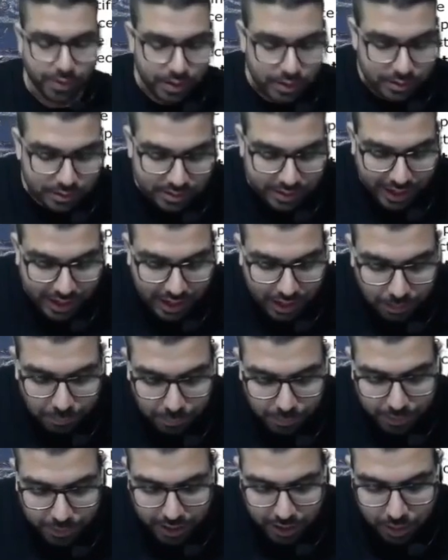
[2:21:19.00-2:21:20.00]
shall
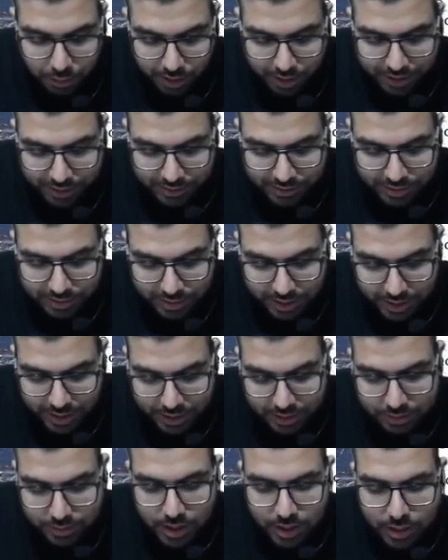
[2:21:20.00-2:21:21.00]
exercise
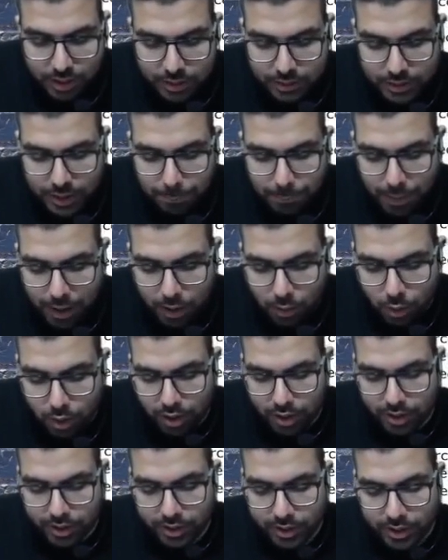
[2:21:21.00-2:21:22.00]
the
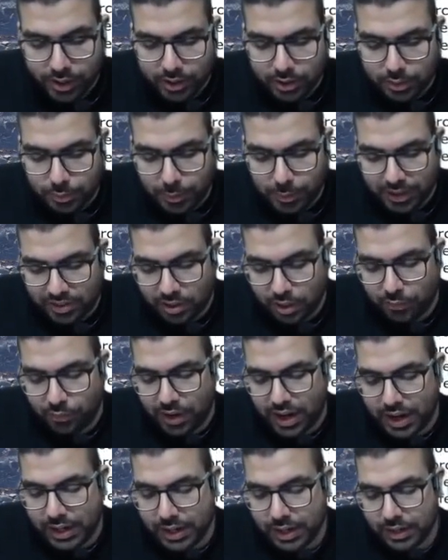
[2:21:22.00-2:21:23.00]
power
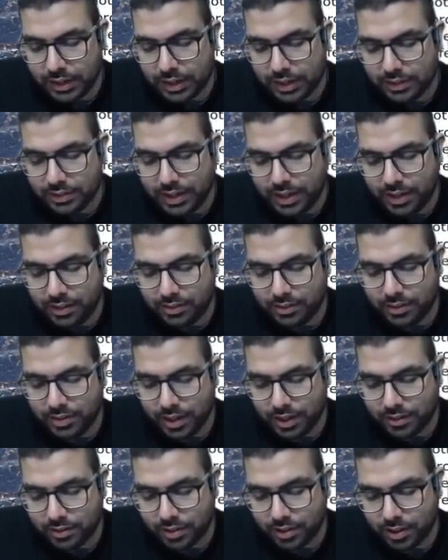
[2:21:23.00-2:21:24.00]
specified in the said
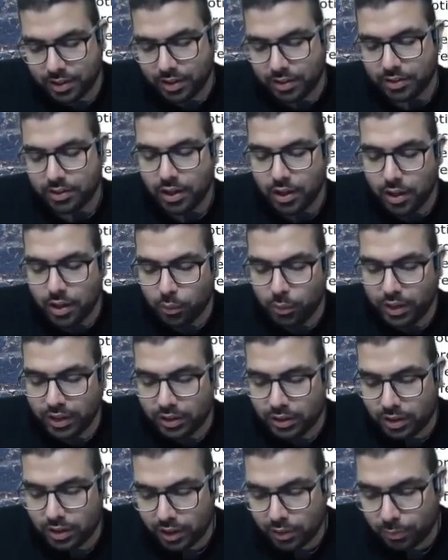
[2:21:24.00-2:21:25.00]
sections with
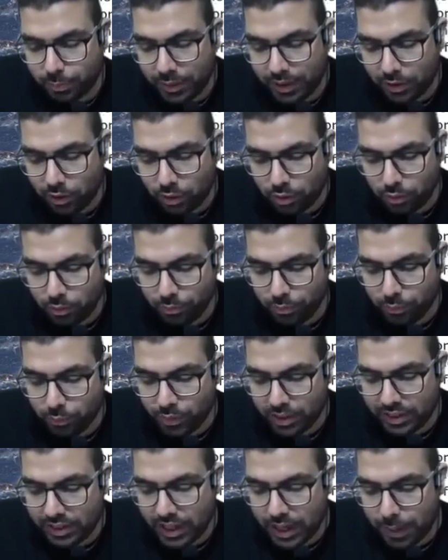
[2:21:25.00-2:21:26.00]
respect with
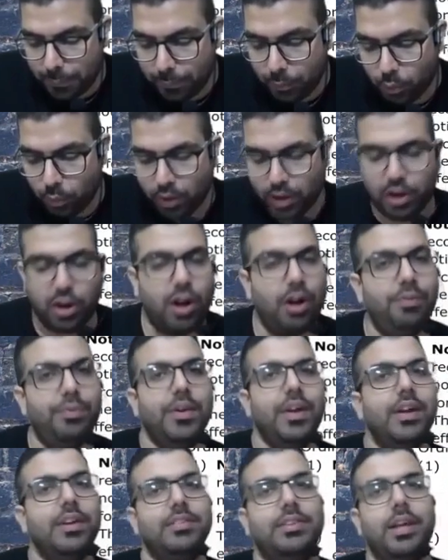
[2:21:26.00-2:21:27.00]
the approval of
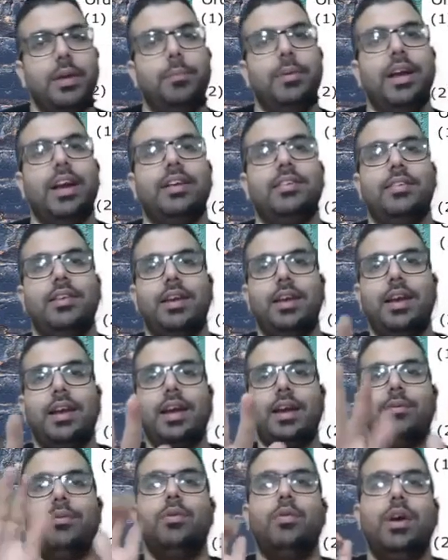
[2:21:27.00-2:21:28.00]
CBIC.
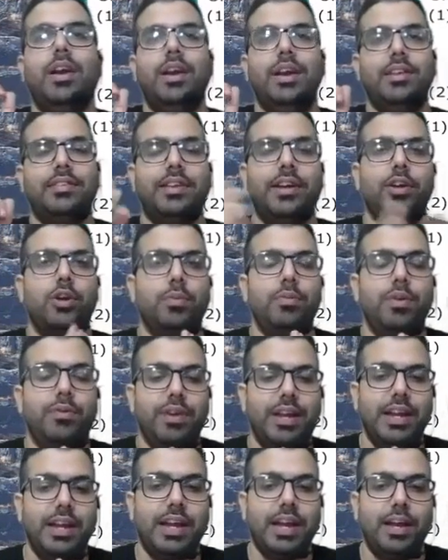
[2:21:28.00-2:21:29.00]
Everyone listen to me very
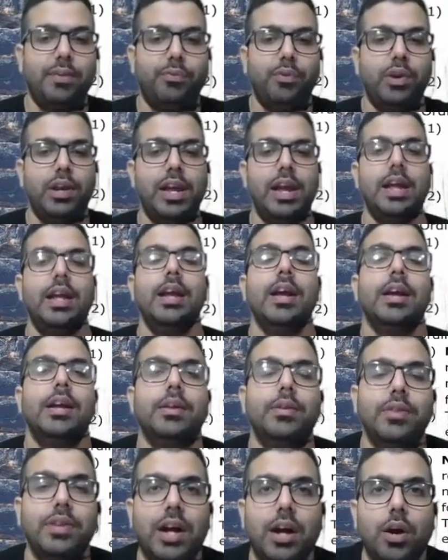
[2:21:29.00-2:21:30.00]
carefully.
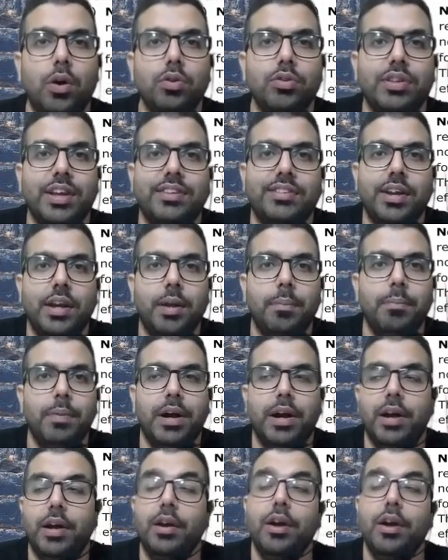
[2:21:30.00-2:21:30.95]
Now section number